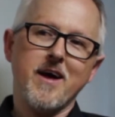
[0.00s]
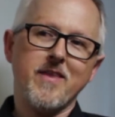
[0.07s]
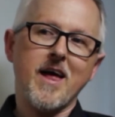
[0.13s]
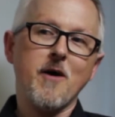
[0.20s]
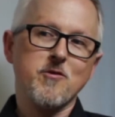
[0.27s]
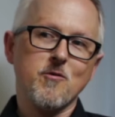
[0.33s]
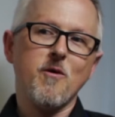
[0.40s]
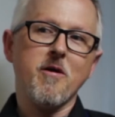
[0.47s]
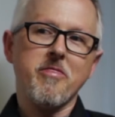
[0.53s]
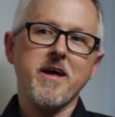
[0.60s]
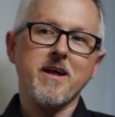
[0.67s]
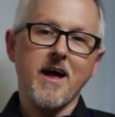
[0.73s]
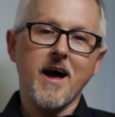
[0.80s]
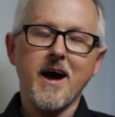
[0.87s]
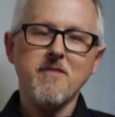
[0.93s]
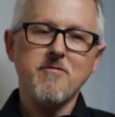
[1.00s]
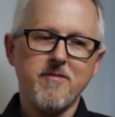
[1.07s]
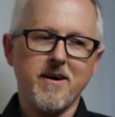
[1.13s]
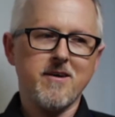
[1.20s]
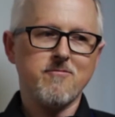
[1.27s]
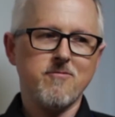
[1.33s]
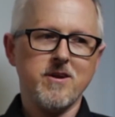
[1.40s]
And that was the one thing I
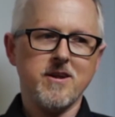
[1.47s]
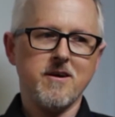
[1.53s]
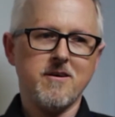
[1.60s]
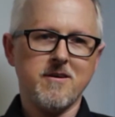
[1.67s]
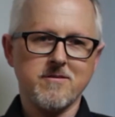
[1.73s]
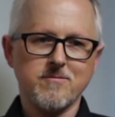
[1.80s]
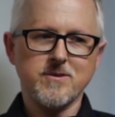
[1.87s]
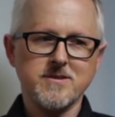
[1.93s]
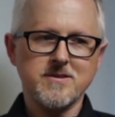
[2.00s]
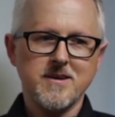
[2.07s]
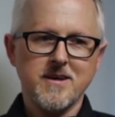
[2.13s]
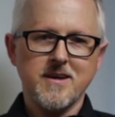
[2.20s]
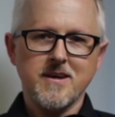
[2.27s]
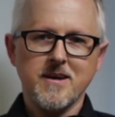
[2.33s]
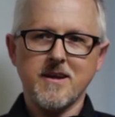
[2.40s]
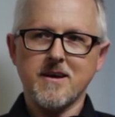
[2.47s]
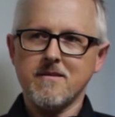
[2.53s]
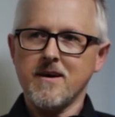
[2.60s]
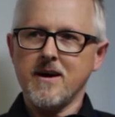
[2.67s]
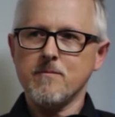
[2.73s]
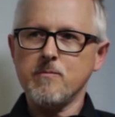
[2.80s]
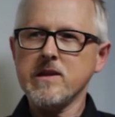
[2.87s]
found really hard was,
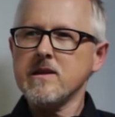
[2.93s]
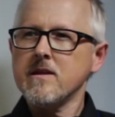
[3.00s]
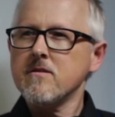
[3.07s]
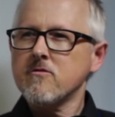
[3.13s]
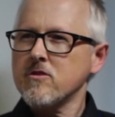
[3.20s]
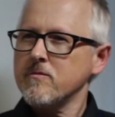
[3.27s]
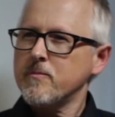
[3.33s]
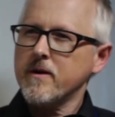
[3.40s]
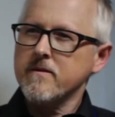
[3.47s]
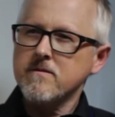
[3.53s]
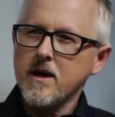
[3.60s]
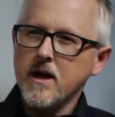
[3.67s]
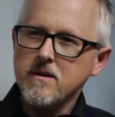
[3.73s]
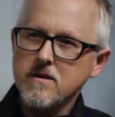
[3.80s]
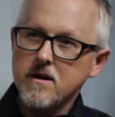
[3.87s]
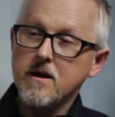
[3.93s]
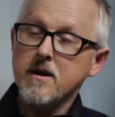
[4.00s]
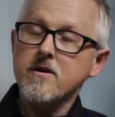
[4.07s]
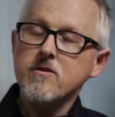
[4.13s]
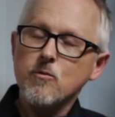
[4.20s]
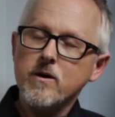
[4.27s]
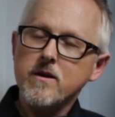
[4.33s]
I'd been in the industry for about 10
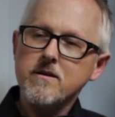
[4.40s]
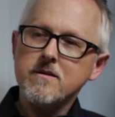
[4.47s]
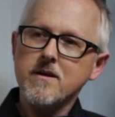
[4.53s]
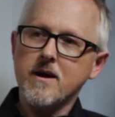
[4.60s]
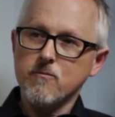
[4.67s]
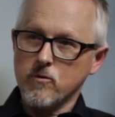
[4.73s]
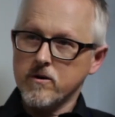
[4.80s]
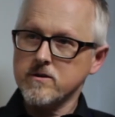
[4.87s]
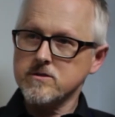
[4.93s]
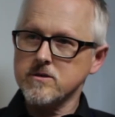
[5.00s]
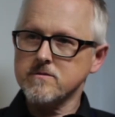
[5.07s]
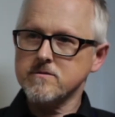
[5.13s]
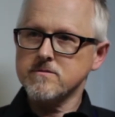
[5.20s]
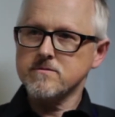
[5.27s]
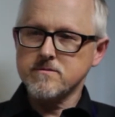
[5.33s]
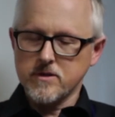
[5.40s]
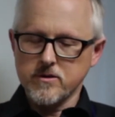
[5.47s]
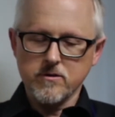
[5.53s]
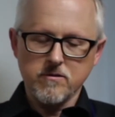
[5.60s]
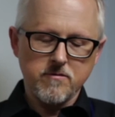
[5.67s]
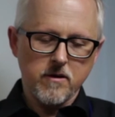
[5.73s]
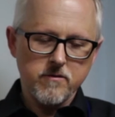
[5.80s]
years when I'd worked on
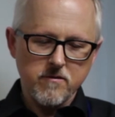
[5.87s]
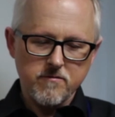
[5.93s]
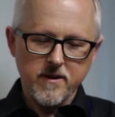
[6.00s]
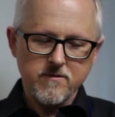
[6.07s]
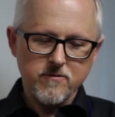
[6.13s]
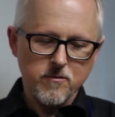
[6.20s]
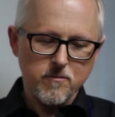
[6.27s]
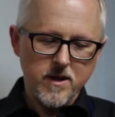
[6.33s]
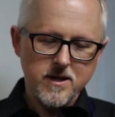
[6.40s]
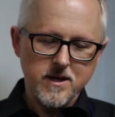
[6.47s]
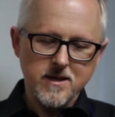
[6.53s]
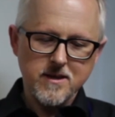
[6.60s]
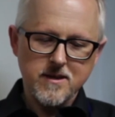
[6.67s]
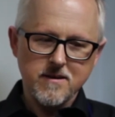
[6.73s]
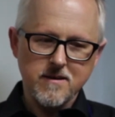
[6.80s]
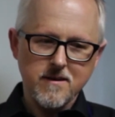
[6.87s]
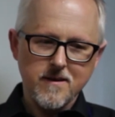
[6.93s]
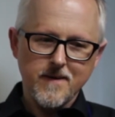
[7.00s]
the Phantom Menace, and